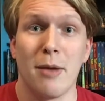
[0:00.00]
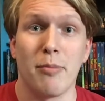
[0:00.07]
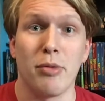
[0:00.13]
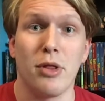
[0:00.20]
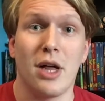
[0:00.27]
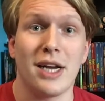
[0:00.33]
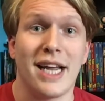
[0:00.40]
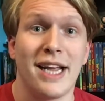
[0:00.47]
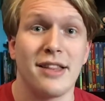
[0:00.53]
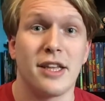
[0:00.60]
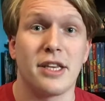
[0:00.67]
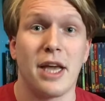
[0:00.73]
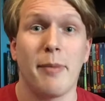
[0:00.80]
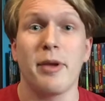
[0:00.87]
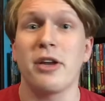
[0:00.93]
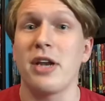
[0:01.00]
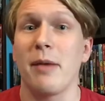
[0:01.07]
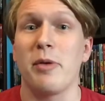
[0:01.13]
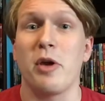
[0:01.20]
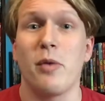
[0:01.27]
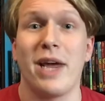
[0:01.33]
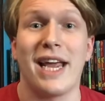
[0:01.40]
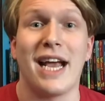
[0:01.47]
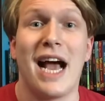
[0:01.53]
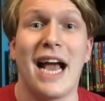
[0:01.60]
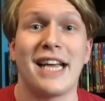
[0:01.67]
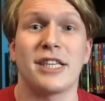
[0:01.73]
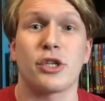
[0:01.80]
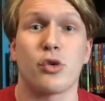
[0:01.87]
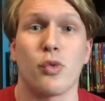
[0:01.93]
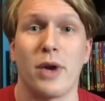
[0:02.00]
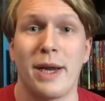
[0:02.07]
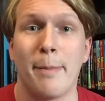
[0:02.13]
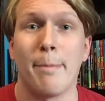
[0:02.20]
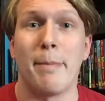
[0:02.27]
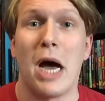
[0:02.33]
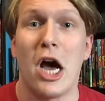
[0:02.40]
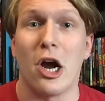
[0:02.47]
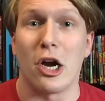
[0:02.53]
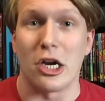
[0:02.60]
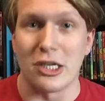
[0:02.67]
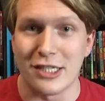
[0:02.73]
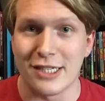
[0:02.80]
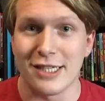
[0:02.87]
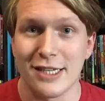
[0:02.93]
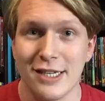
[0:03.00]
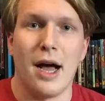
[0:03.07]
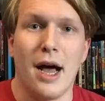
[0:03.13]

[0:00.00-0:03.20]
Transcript: plugging the WWE ice cream bars.